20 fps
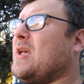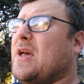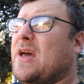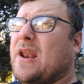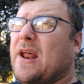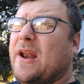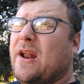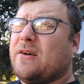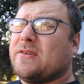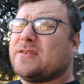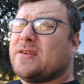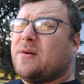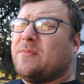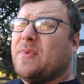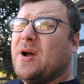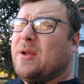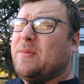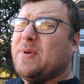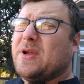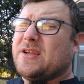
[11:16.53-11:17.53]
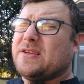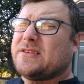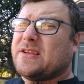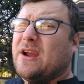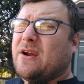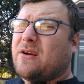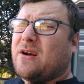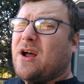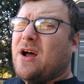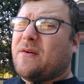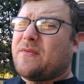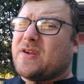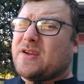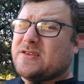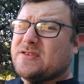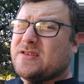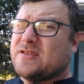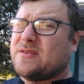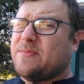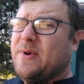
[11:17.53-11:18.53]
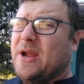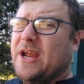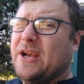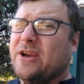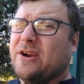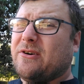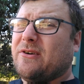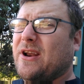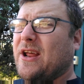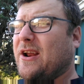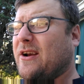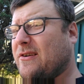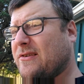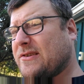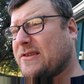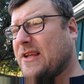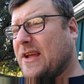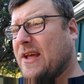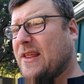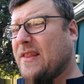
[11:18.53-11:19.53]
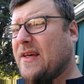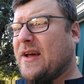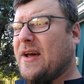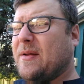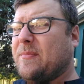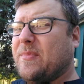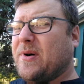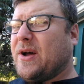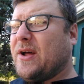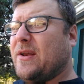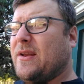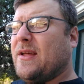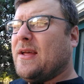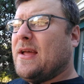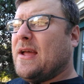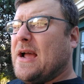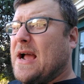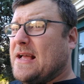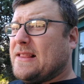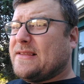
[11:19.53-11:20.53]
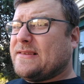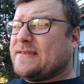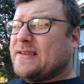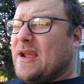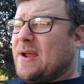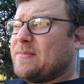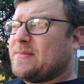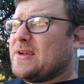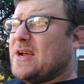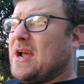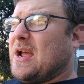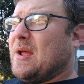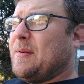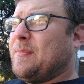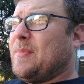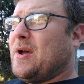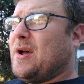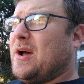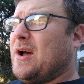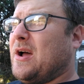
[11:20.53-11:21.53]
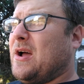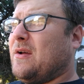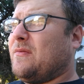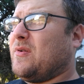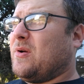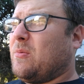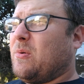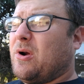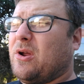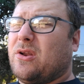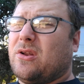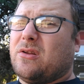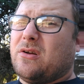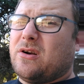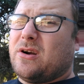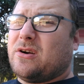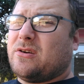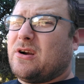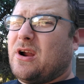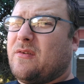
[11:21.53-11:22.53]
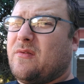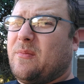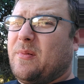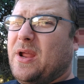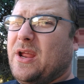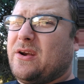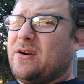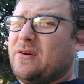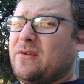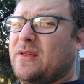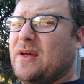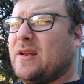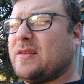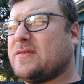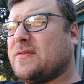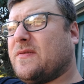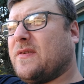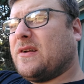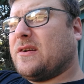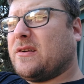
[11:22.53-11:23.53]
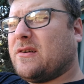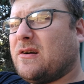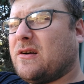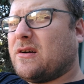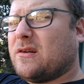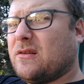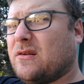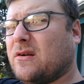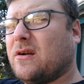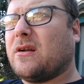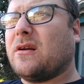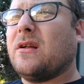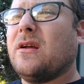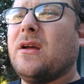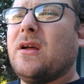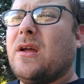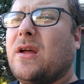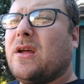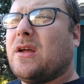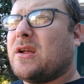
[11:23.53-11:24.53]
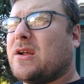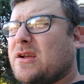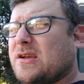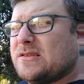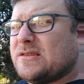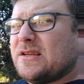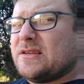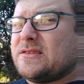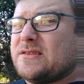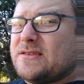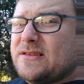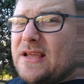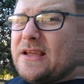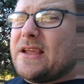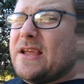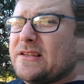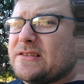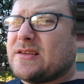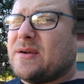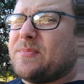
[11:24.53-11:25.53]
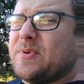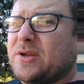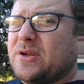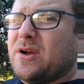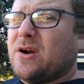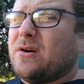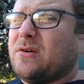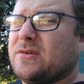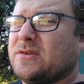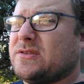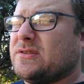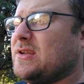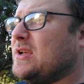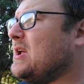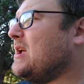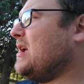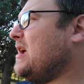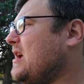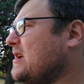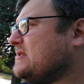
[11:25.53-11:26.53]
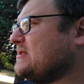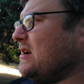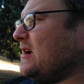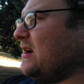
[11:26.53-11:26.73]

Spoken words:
and I know some might be scared off because it's a manual, and I understand that. But at the same time, if you're wanting to learn to drive a manual, that's a fun car to learn because it gets up and goes. It's